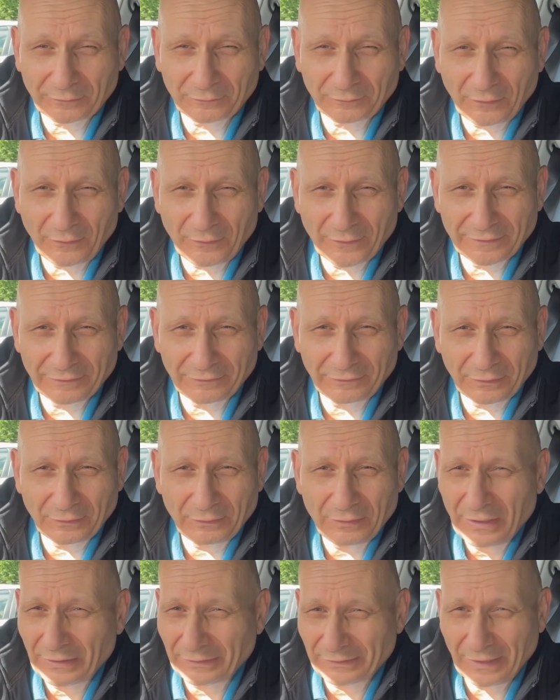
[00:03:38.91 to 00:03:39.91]
find you,
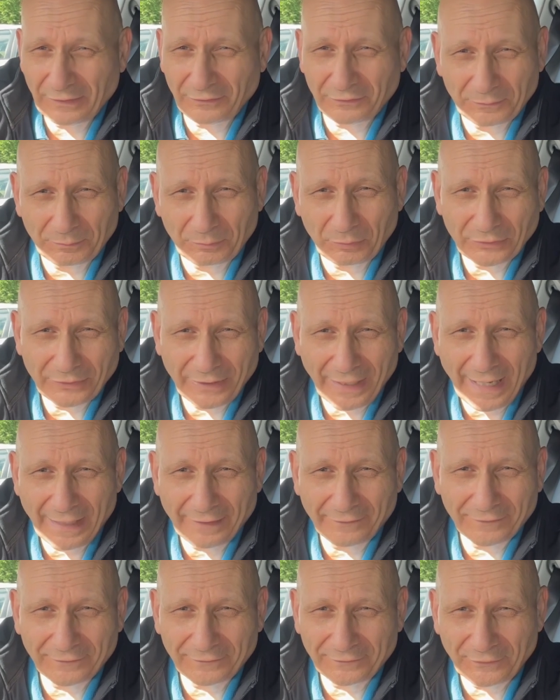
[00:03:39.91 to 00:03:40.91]
yes, you put your
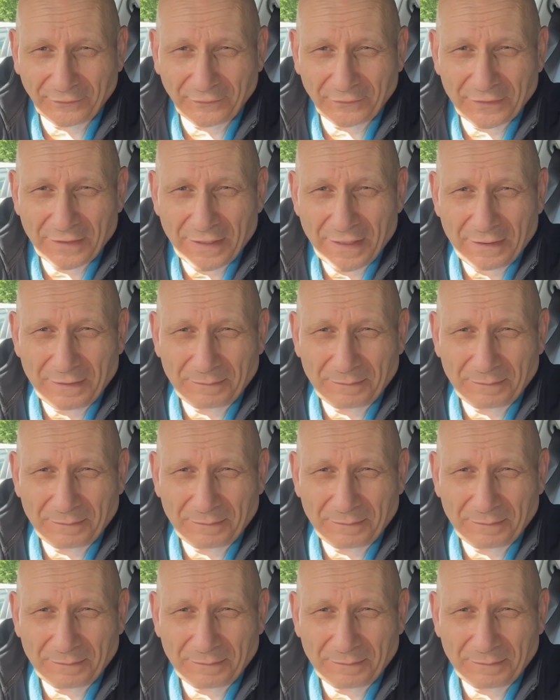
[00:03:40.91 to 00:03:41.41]
hazards on,